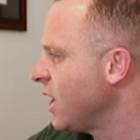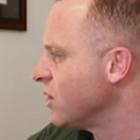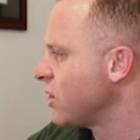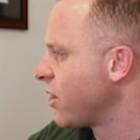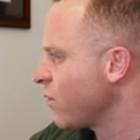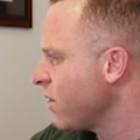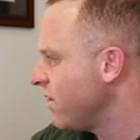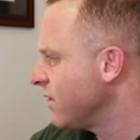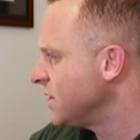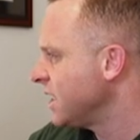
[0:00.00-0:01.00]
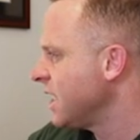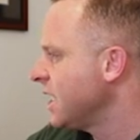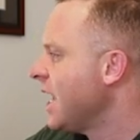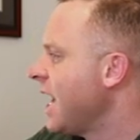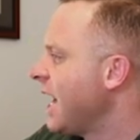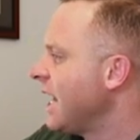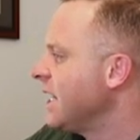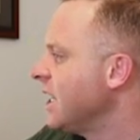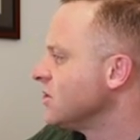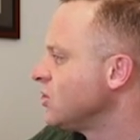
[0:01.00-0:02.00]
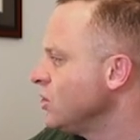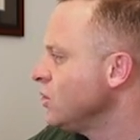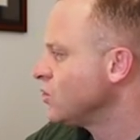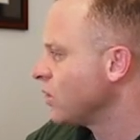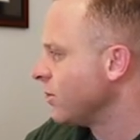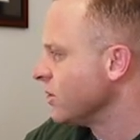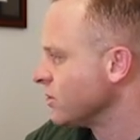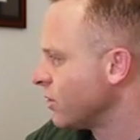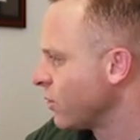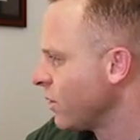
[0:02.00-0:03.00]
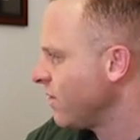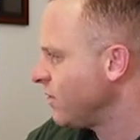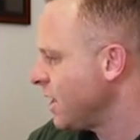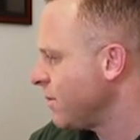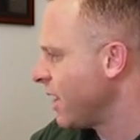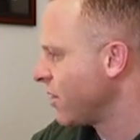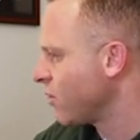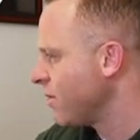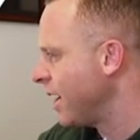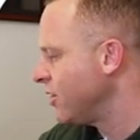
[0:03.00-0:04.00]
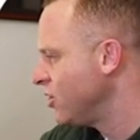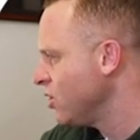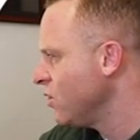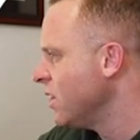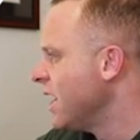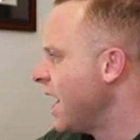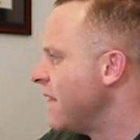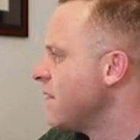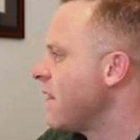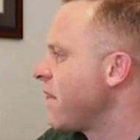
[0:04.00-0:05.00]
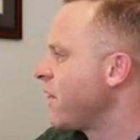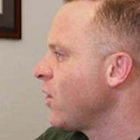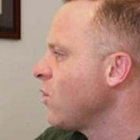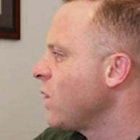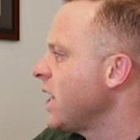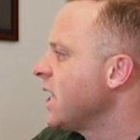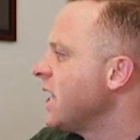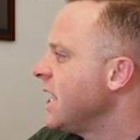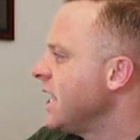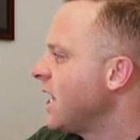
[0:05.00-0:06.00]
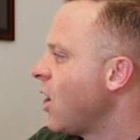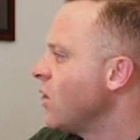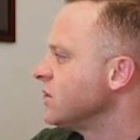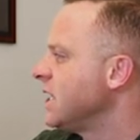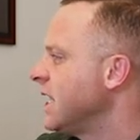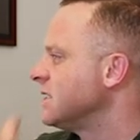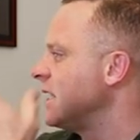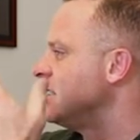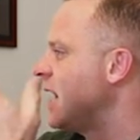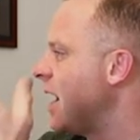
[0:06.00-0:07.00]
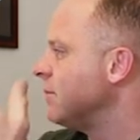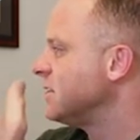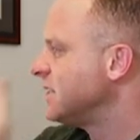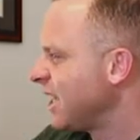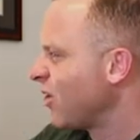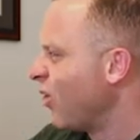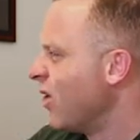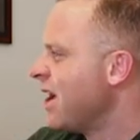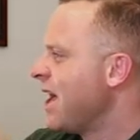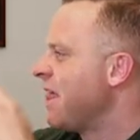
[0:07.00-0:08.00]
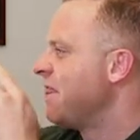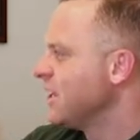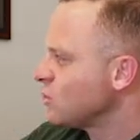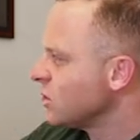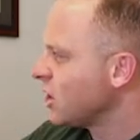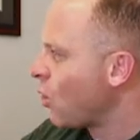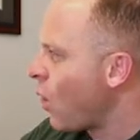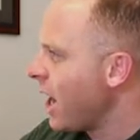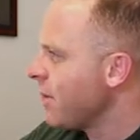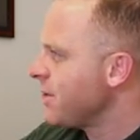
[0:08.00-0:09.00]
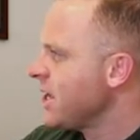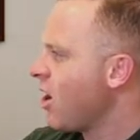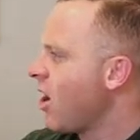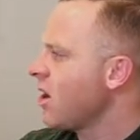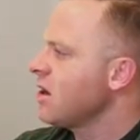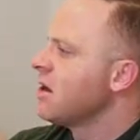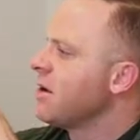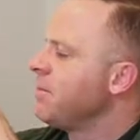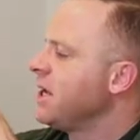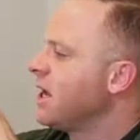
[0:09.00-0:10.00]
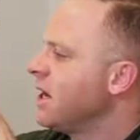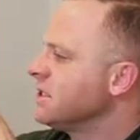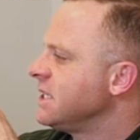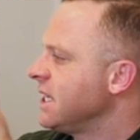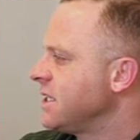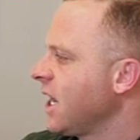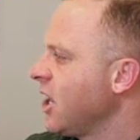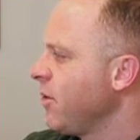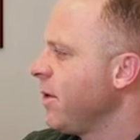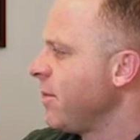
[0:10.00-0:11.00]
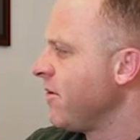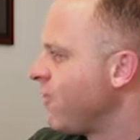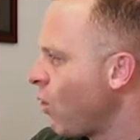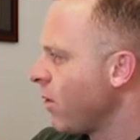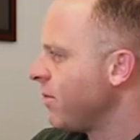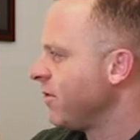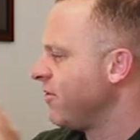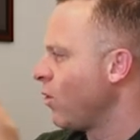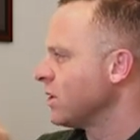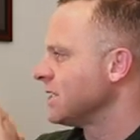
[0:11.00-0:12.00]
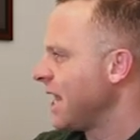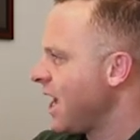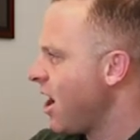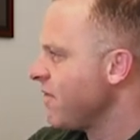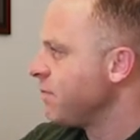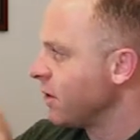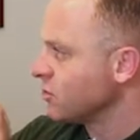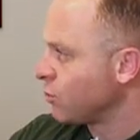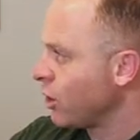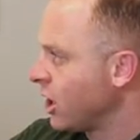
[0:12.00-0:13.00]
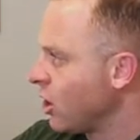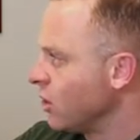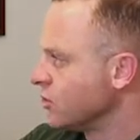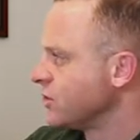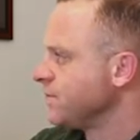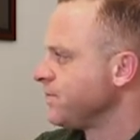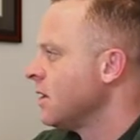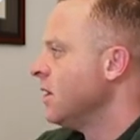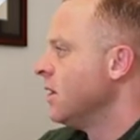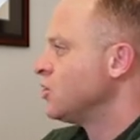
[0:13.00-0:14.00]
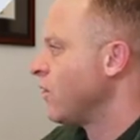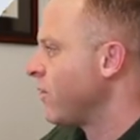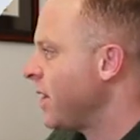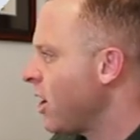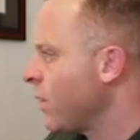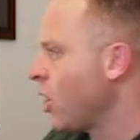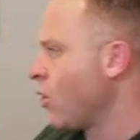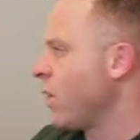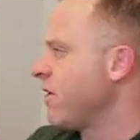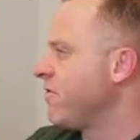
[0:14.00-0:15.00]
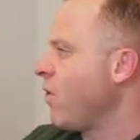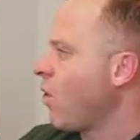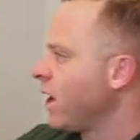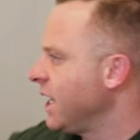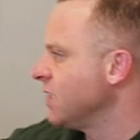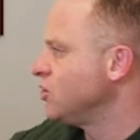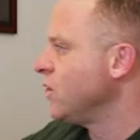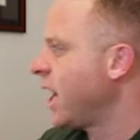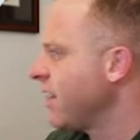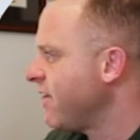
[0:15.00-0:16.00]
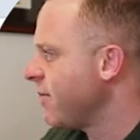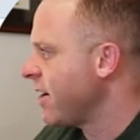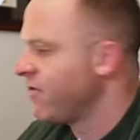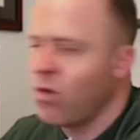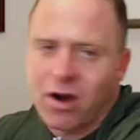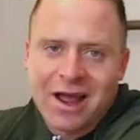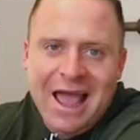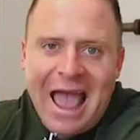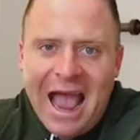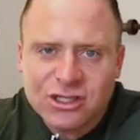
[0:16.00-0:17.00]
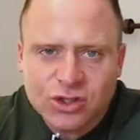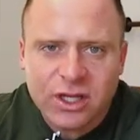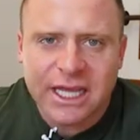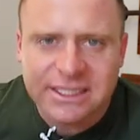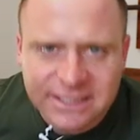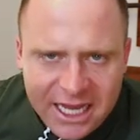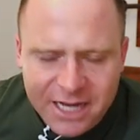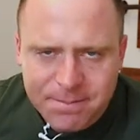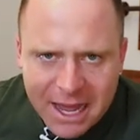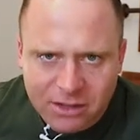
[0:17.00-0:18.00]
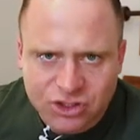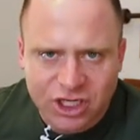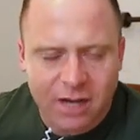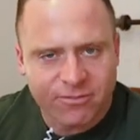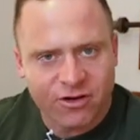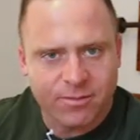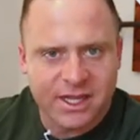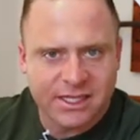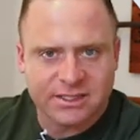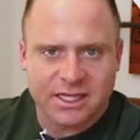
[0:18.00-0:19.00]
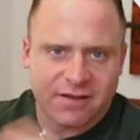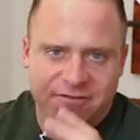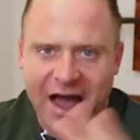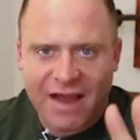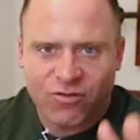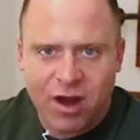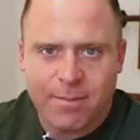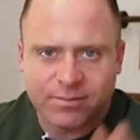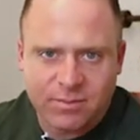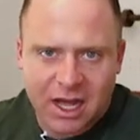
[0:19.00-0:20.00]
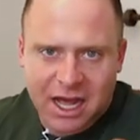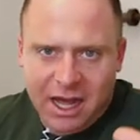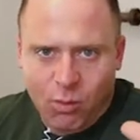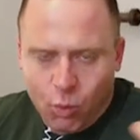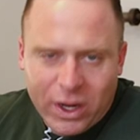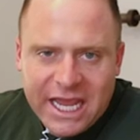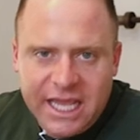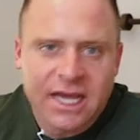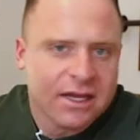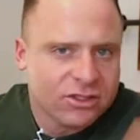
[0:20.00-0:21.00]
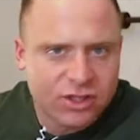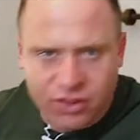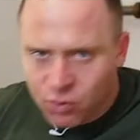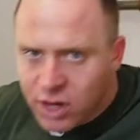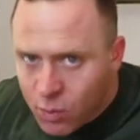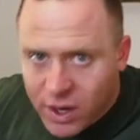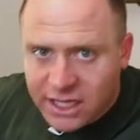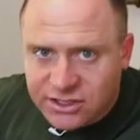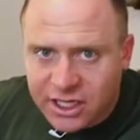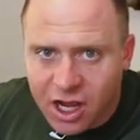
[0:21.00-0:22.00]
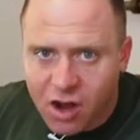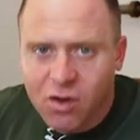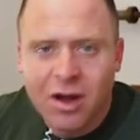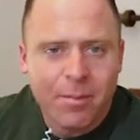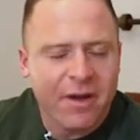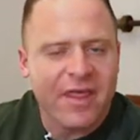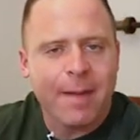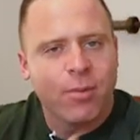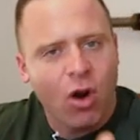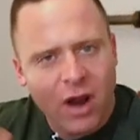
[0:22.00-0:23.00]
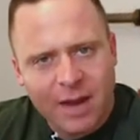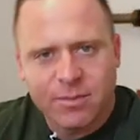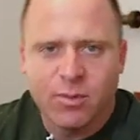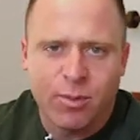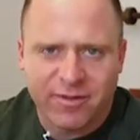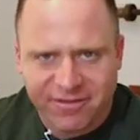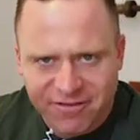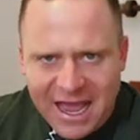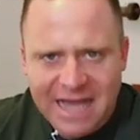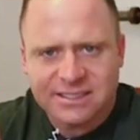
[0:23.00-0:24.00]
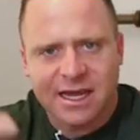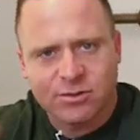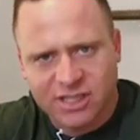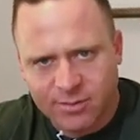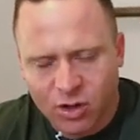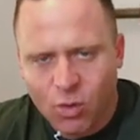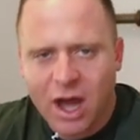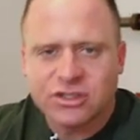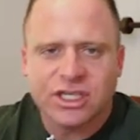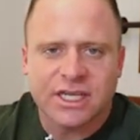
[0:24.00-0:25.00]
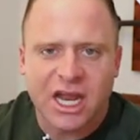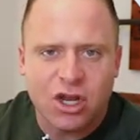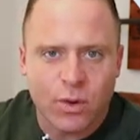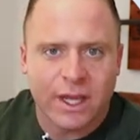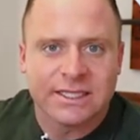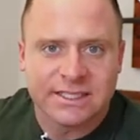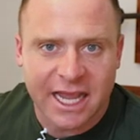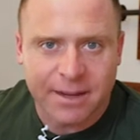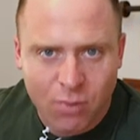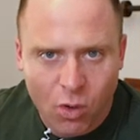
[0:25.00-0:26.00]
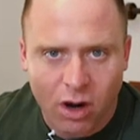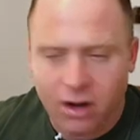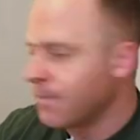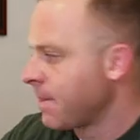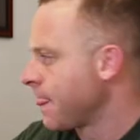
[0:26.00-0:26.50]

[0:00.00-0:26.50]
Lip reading: he goes to 315 and he does two triples. So 315 by three by two. And then the third week, he goes and hits a top single. This wasn't quite a PR because he had done a little bit before his layoff, but it was pretty close. So from here, we go to week four and he does 295 by four. Actually a 10 pound jump from his five rep week 3 weeks ago, but that bar had been moving fast. I was able to watch it and I knew he could take more.